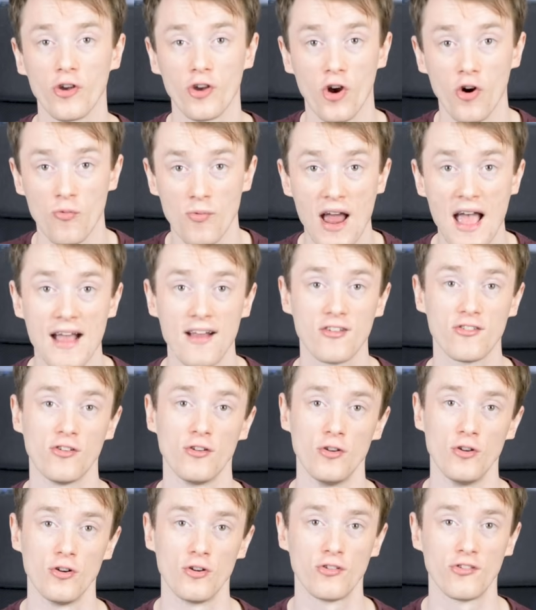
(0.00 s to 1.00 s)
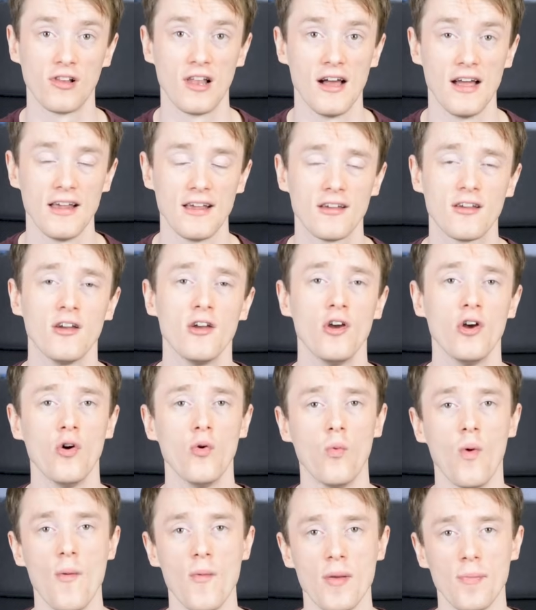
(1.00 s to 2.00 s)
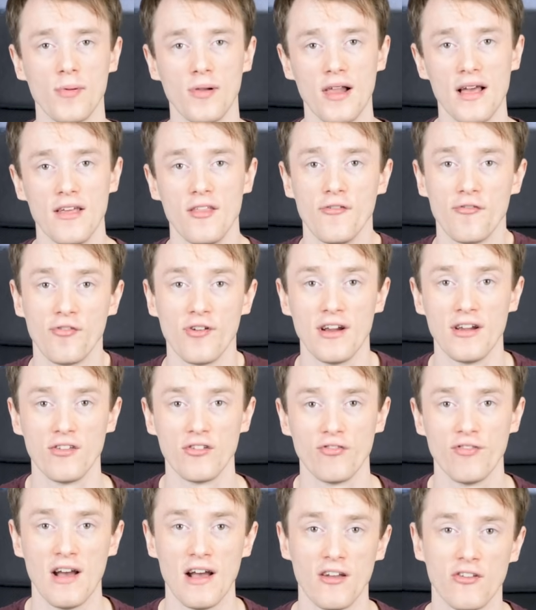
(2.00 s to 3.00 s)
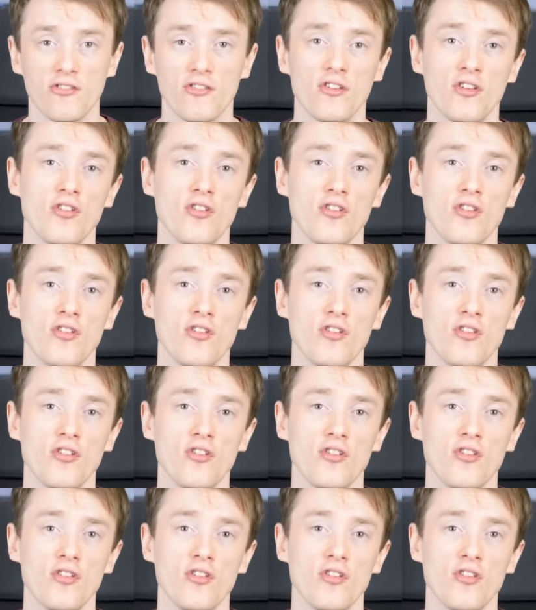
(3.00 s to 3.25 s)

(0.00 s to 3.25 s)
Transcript: correct looks like when we play the phrase fast.